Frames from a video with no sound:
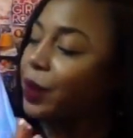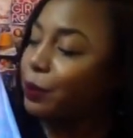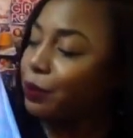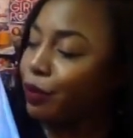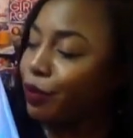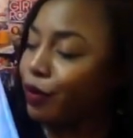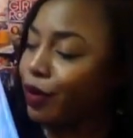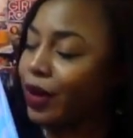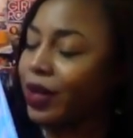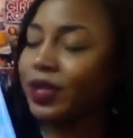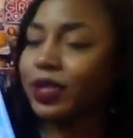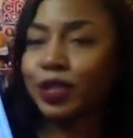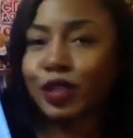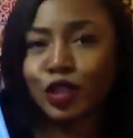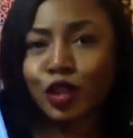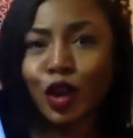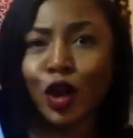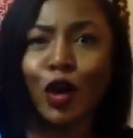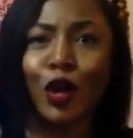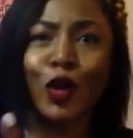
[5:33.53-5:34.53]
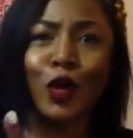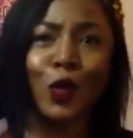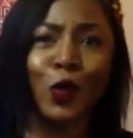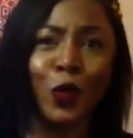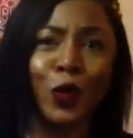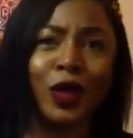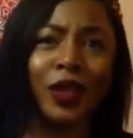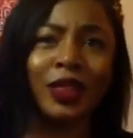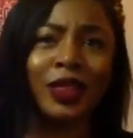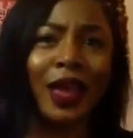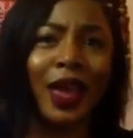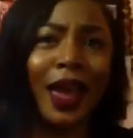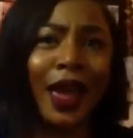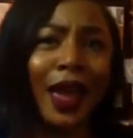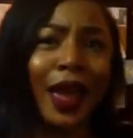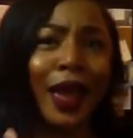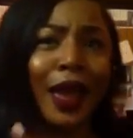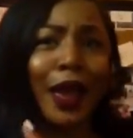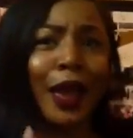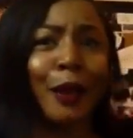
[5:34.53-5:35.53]
print skirt with
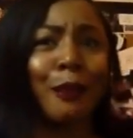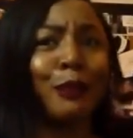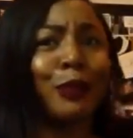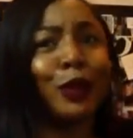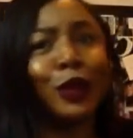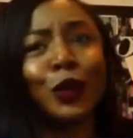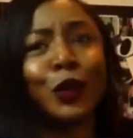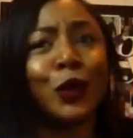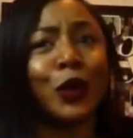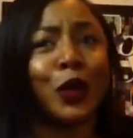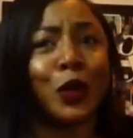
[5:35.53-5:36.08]
a blue